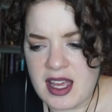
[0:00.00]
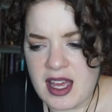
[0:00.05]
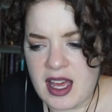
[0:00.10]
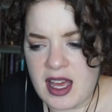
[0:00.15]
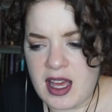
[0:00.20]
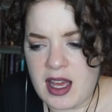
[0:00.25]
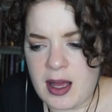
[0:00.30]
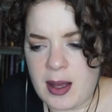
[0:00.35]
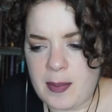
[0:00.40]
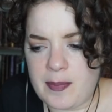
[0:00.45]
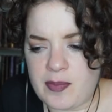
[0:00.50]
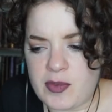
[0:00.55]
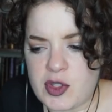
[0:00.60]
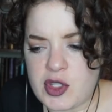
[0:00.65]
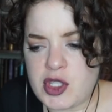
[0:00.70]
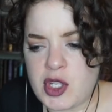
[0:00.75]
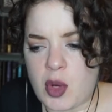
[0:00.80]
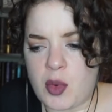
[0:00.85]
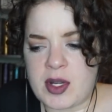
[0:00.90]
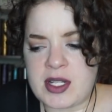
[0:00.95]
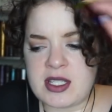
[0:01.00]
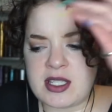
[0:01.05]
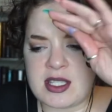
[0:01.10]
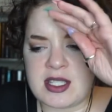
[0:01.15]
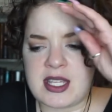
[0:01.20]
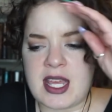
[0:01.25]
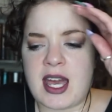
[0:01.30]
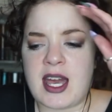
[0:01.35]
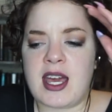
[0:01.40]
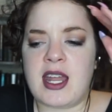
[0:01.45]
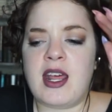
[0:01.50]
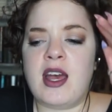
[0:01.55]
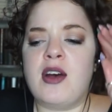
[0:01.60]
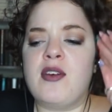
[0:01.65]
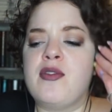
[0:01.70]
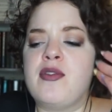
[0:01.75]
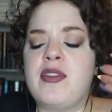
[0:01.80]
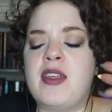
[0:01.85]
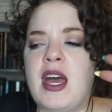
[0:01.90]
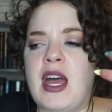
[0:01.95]
Um, so instead
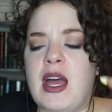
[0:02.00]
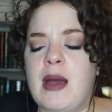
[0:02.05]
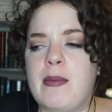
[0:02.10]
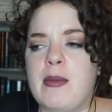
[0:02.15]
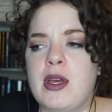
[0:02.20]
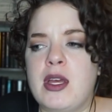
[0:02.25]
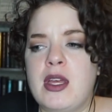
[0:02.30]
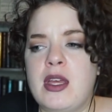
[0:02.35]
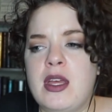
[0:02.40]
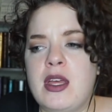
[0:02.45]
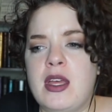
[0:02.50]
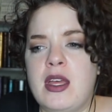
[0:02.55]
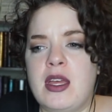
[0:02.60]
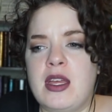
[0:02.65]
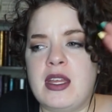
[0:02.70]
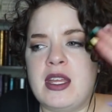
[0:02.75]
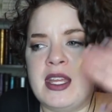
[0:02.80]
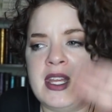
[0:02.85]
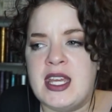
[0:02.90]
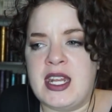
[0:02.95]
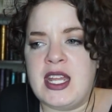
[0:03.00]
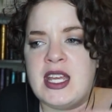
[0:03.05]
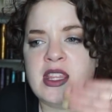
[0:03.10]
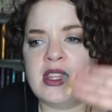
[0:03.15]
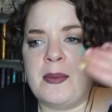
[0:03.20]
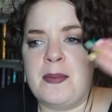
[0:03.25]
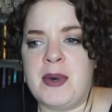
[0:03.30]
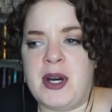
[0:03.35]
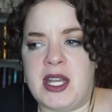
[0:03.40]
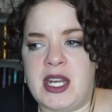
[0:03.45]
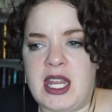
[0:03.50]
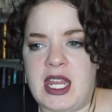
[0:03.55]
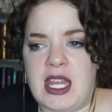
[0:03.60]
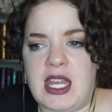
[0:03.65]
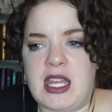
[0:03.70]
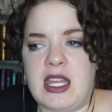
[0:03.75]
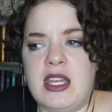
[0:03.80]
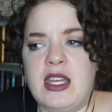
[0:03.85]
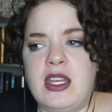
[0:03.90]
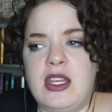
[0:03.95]
of them getting the
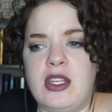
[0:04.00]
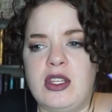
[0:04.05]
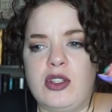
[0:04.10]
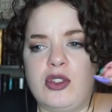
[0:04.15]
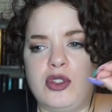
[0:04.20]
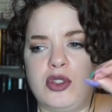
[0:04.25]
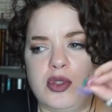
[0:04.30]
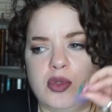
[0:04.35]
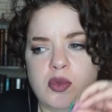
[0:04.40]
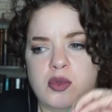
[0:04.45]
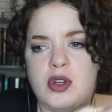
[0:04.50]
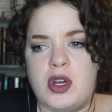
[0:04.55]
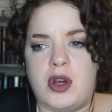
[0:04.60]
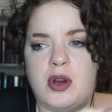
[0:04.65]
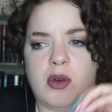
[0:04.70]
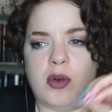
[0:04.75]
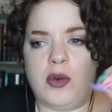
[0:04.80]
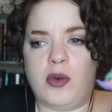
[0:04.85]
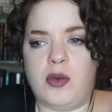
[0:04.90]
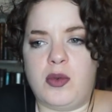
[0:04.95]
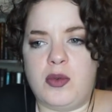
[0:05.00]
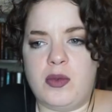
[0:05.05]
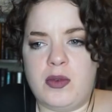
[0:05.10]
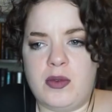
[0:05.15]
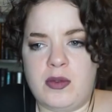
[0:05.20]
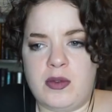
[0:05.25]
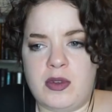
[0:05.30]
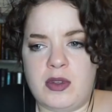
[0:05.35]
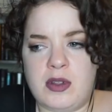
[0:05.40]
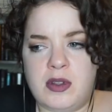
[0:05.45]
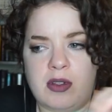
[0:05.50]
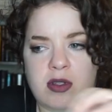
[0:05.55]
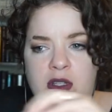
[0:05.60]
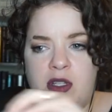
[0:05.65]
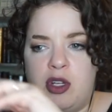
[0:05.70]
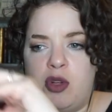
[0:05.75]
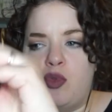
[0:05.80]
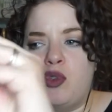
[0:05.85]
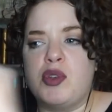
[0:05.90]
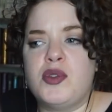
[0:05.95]
money to go,
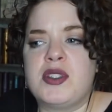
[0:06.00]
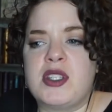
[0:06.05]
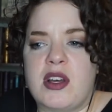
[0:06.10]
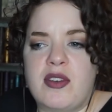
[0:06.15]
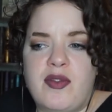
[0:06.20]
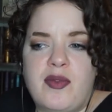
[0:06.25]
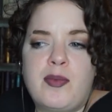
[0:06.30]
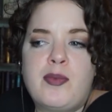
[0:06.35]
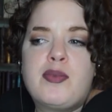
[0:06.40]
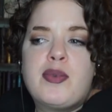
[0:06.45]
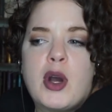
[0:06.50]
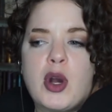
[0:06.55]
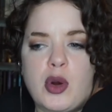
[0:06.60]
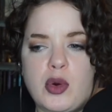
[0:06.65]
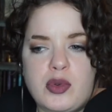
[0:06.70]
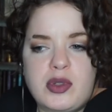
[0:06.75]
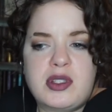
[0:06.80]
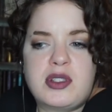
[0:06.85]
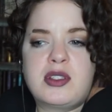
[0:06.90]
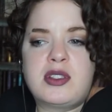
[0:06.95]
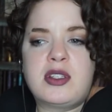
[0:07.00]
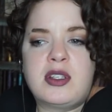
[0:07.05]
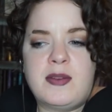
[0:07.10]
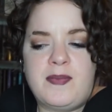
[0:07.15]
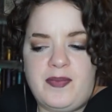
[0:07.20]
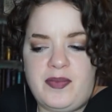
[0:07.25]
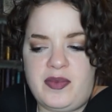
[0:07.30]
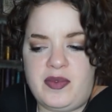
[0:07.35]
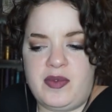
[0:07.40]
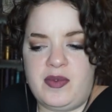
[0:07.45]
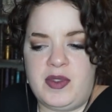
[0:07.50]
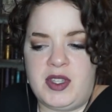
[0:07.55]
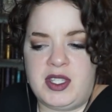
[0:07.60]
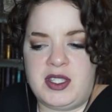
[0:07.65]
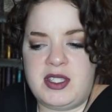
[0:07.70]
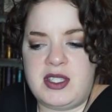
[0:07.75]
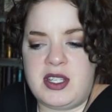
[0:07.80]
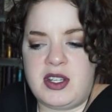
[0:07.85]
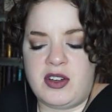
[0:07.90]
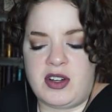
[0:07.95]
you know, do stuff post the
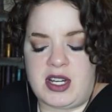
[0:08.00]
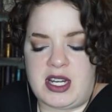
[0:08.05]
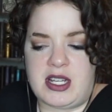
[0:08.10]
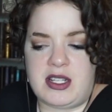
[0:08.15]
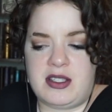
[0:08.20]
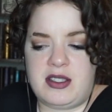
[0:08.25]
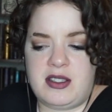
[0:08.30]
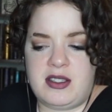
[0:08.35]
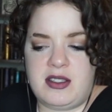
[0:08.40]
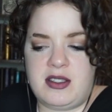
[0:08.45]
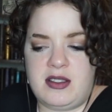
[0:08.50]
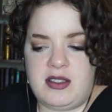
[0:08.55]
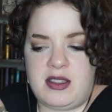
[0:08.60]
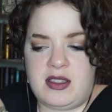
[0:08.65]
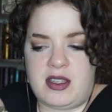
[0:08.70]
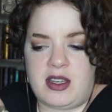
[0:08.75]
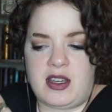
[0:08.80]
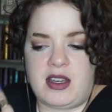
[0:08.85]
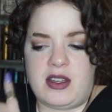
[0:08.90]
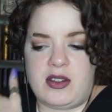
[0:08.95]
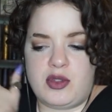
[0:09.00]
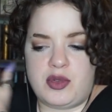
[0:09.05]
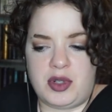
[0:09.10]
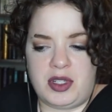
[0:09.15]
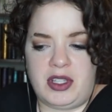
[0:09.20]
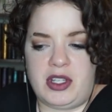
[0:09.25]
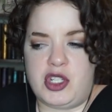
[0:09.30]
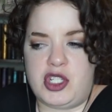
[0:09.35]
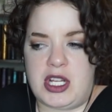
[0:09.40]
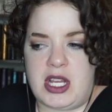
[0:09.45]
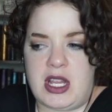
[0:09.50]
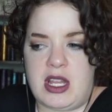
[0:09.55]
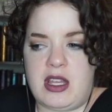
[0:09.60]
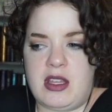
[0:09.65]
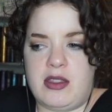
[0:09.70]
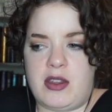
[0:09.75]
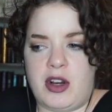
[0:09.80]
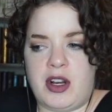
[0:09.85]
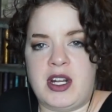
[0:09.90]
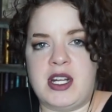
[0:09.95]
series, the
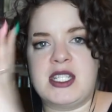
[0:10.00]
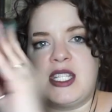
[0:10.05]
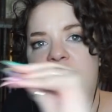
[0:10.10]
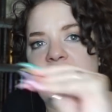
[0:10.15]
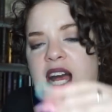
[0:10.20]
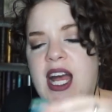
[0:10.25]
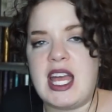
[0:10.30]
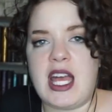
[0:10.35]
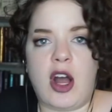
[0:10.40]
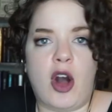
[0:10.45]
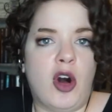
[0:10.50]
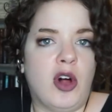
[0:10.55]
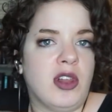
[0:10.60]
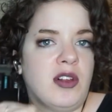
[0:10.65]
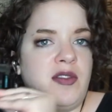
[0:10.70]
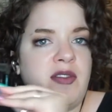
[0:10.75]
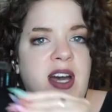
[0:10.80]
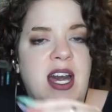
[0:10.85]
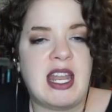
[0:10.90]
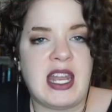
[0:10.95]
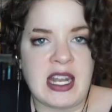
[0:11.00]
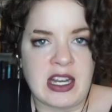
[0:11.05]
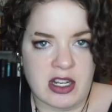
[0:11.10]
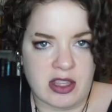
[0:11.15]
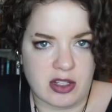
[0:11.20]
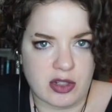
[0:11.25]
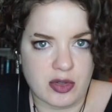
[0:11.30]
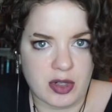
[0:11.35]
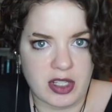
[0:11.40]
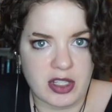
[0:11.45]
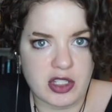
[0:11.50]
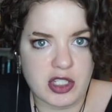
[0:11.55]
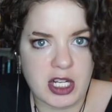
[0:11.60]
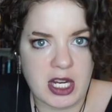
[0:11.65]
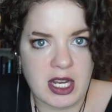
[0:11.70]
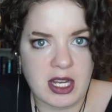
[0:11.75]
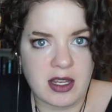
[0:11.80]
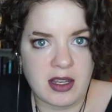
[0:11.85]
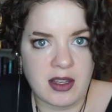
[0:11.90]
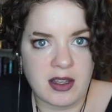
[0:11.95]
trilogy, they're gonna tie all of that into the
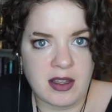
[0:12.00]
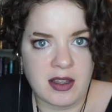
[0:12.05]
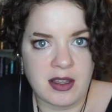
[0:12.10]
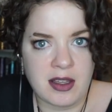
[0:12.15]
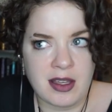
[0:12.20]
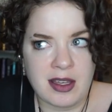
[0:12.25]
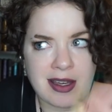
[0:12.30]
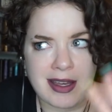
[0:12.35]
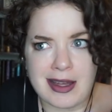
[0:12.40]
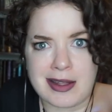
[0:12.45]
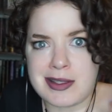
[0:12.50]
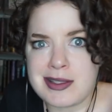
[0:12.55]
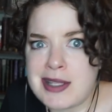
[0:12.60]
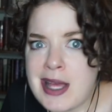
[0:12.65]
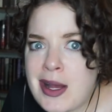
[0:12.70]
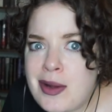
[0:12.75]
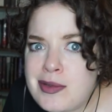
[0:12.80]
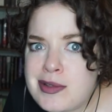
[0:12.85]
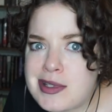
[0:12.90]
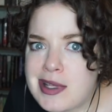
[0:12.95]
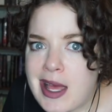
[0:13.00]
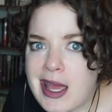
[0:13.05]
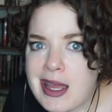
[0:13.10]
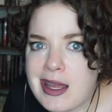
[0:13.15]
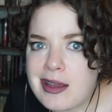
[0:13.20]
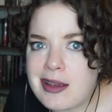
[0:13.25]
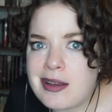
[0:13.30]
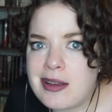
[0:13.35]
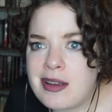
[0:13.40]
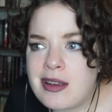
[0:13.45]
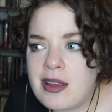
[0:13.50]
trilogy. It sounds like.